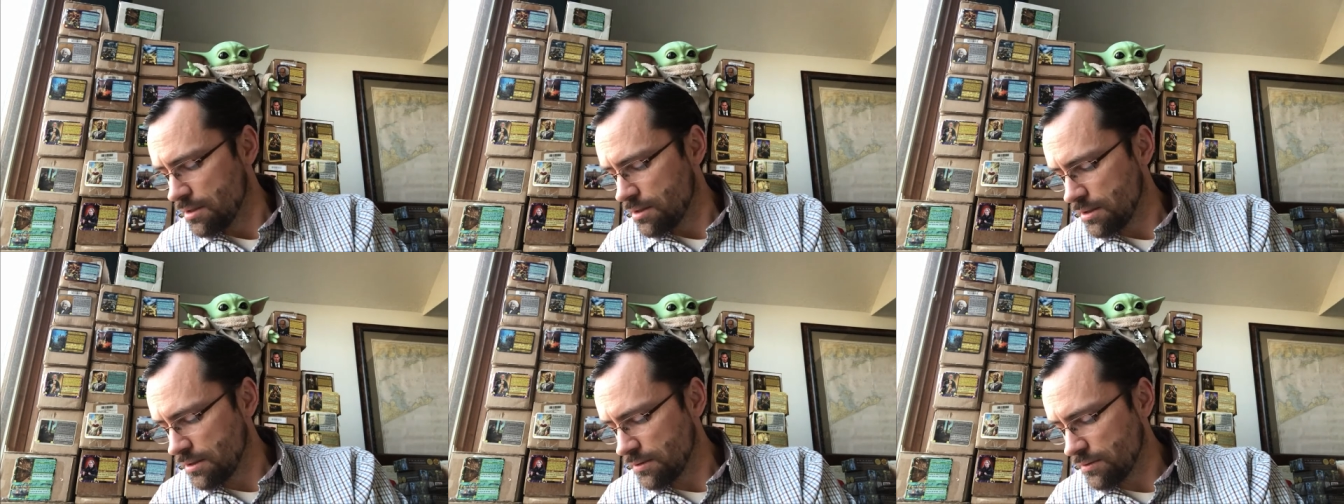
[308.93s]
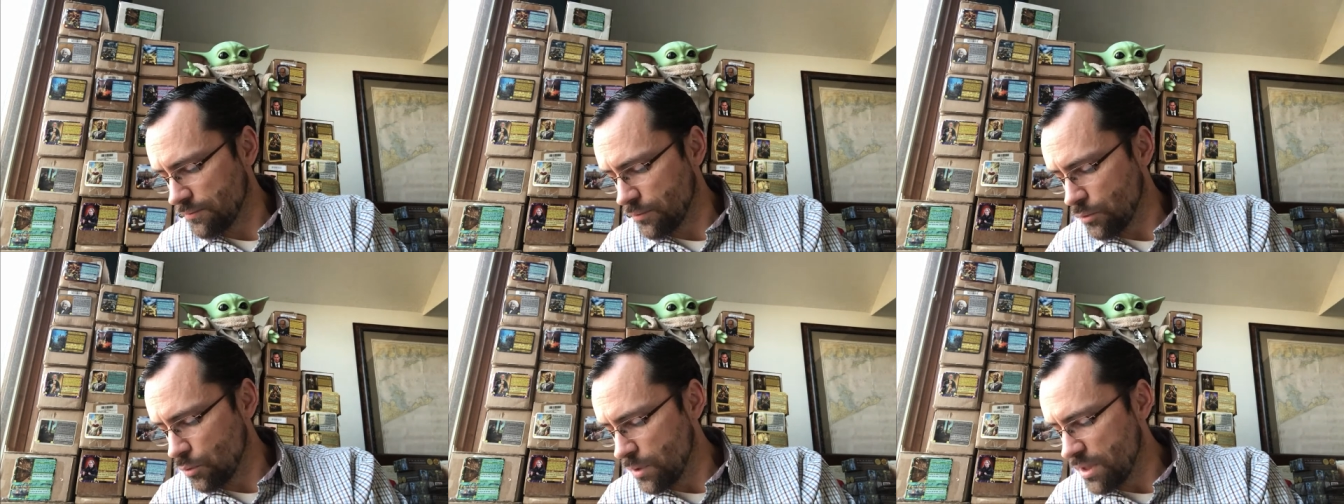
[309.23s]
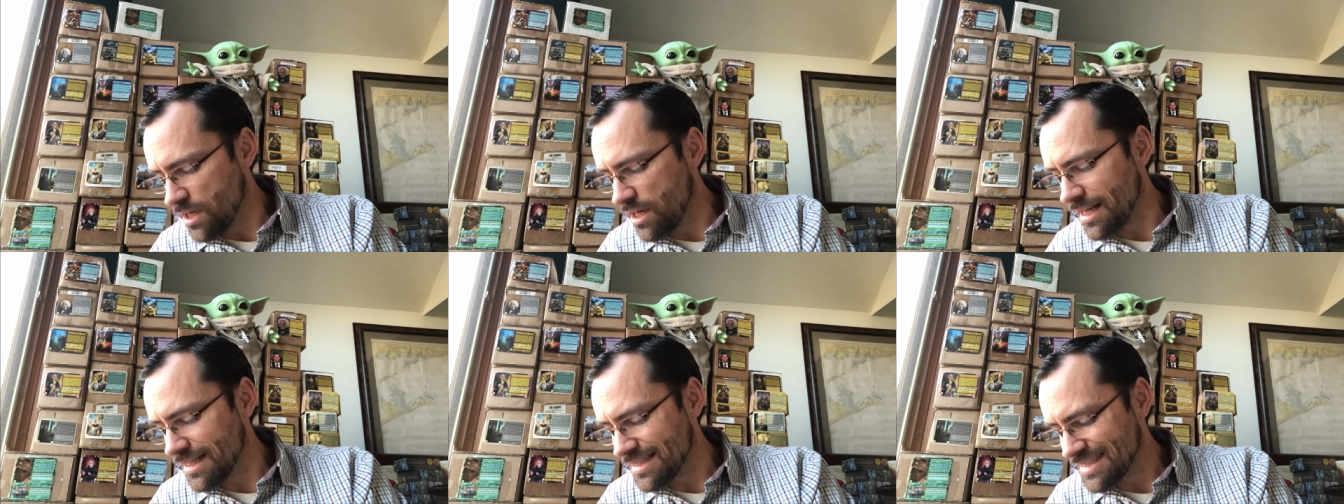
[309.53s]
If you win
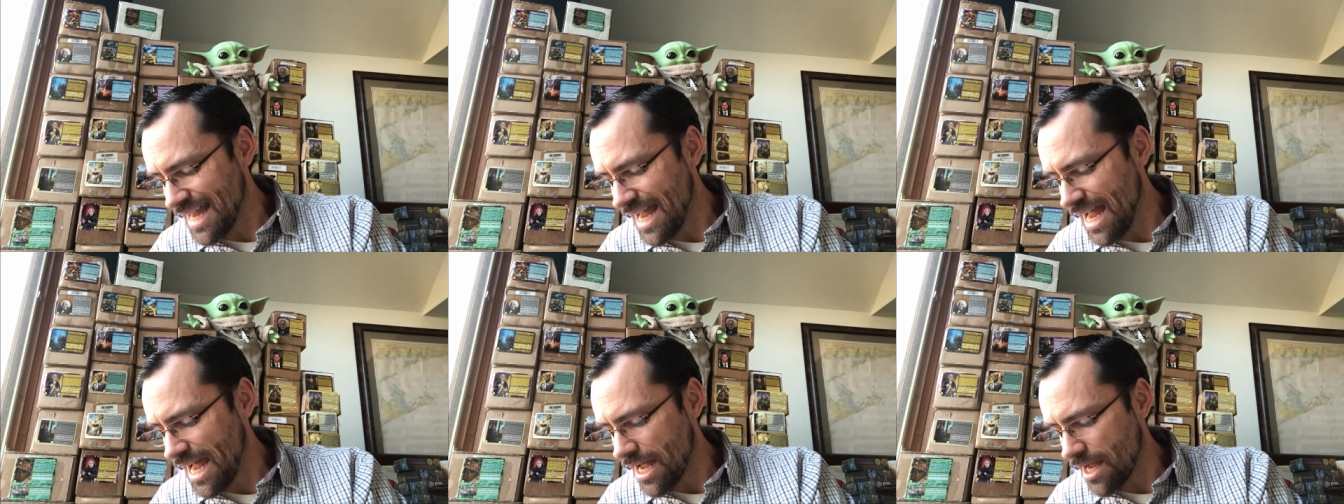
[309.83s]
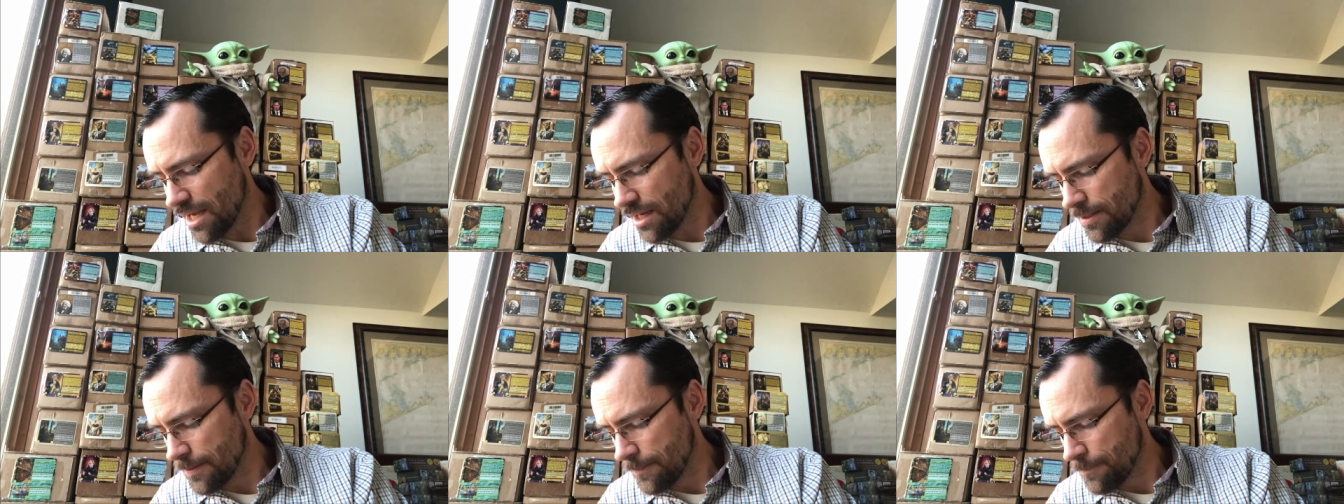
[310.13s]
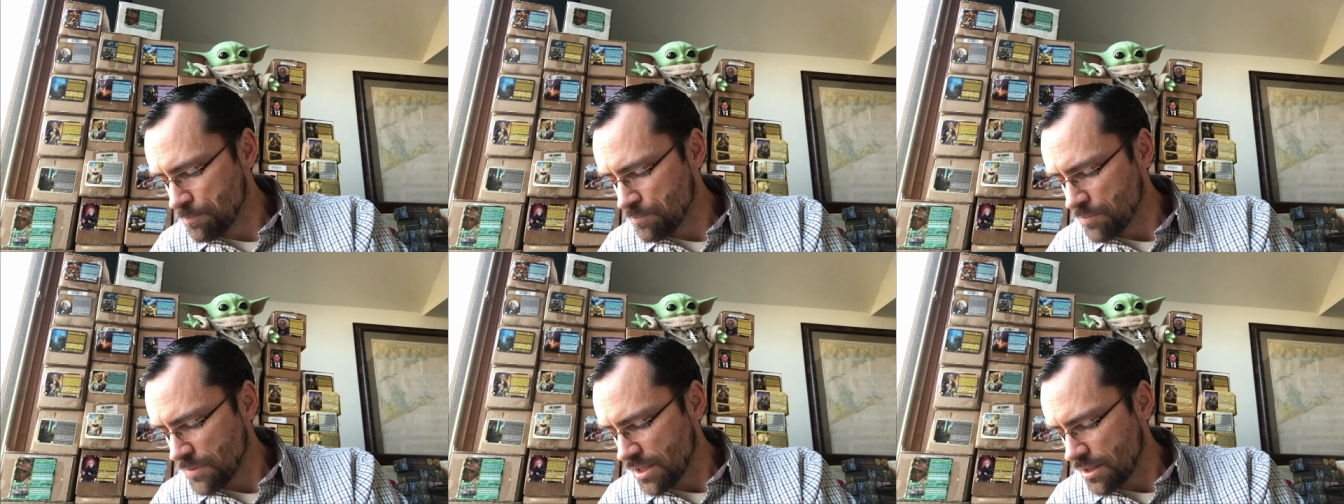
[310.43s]
an attack,
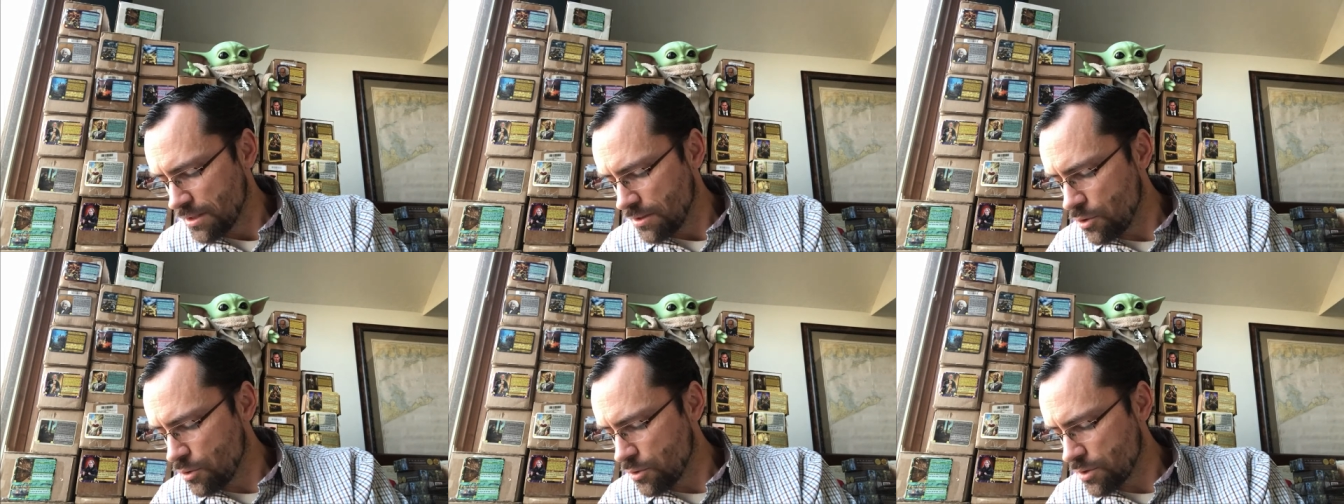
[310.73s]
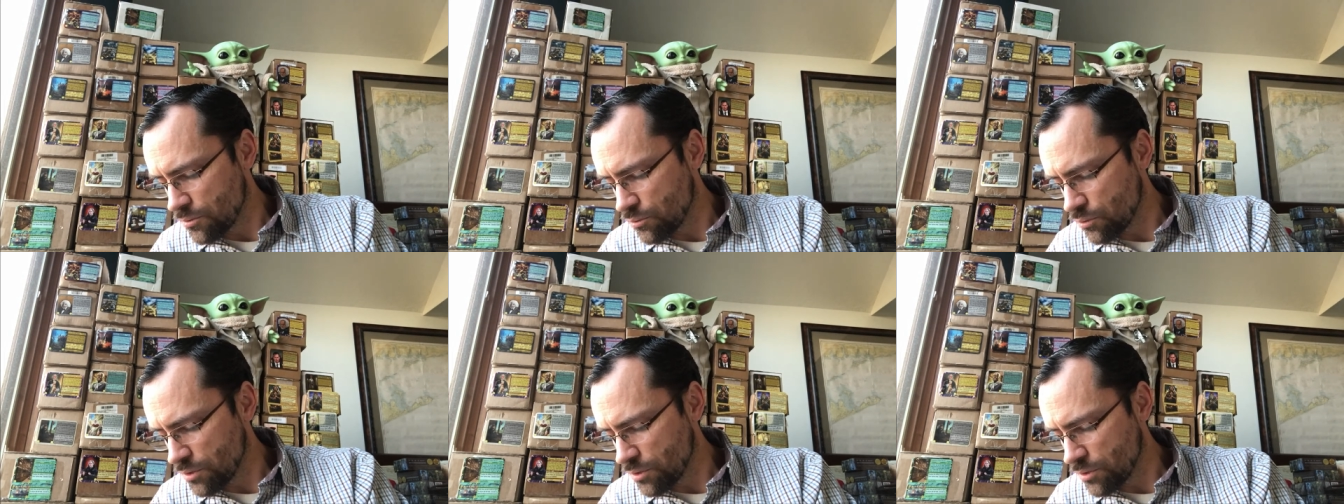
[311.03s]
you can